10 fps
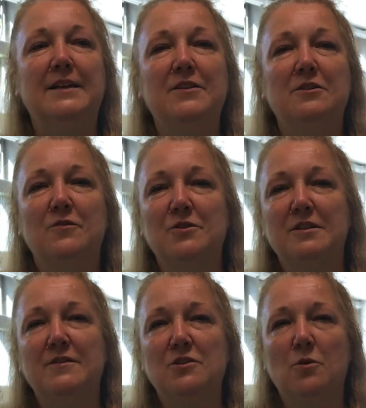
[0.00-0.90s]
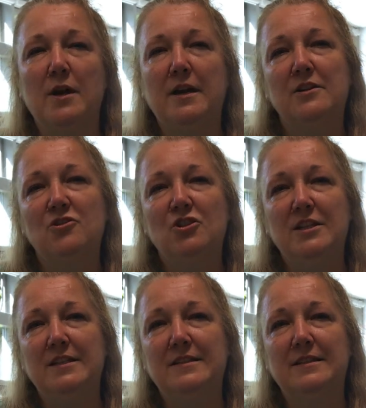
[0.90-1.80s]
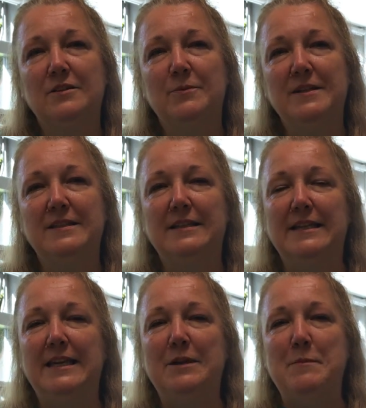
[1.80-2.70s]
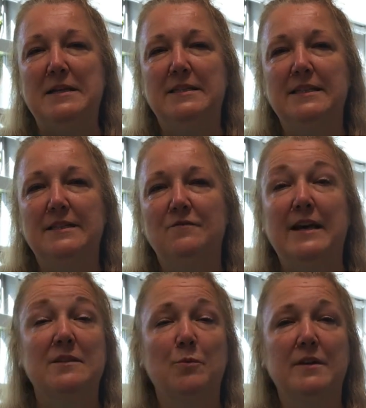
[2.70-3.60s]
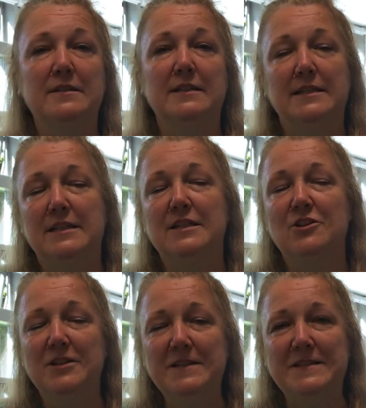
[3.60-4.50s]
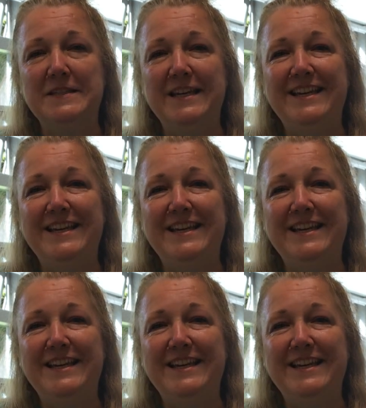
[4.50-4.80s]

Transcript: the University of Victoria, and she's the recently minted Vice President Indigenous.